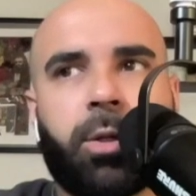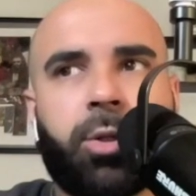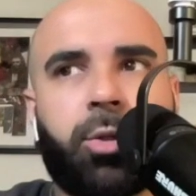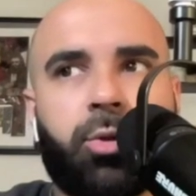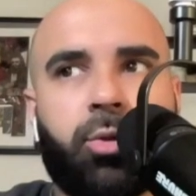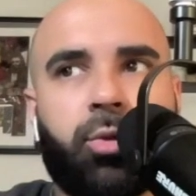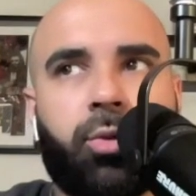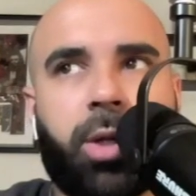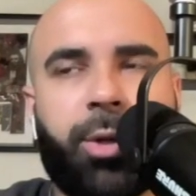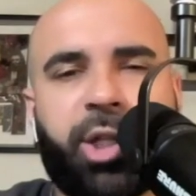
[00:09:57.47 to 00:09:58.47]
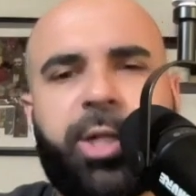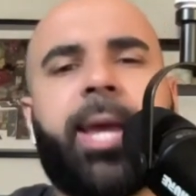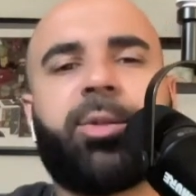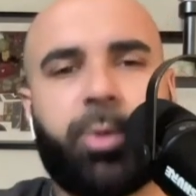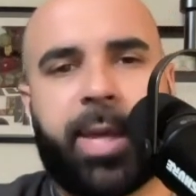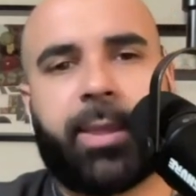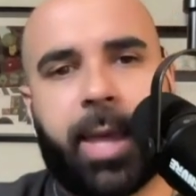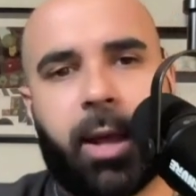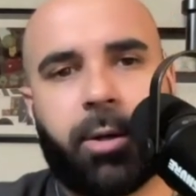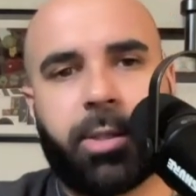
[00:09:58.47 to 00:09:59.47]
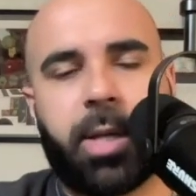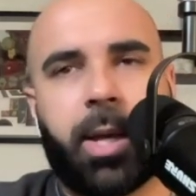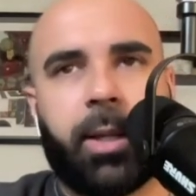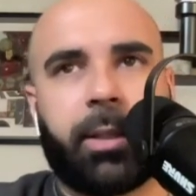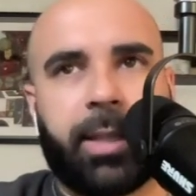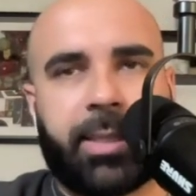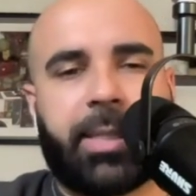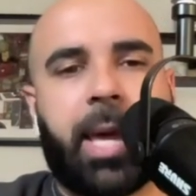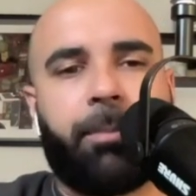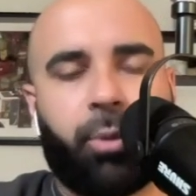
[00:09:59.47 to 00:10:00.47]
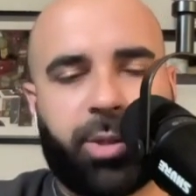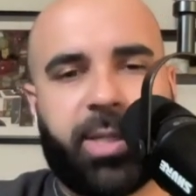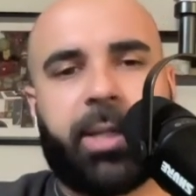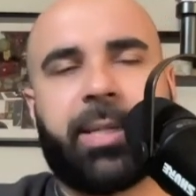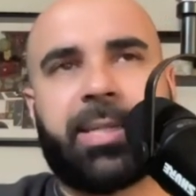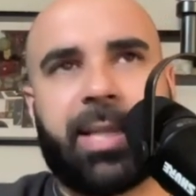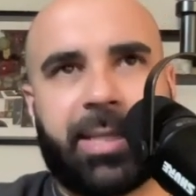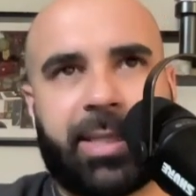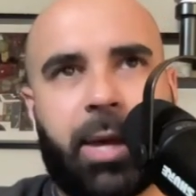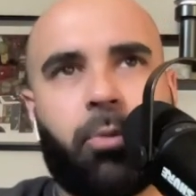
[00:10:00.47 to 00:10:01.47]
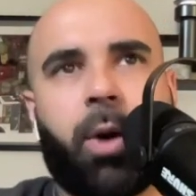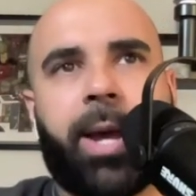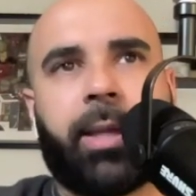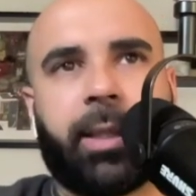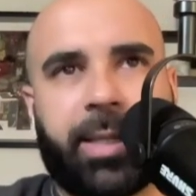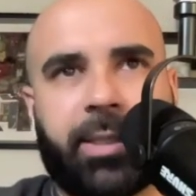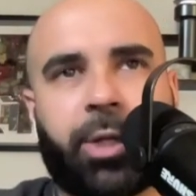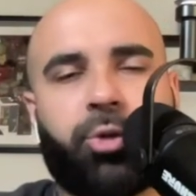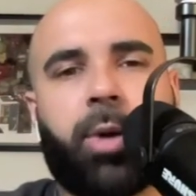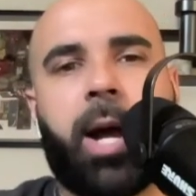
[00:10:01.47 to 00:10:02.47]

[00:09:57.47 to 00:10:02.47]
to, you know, the Jays will get theirs. Let's get Porzingis. Let's get White. Let's get Drew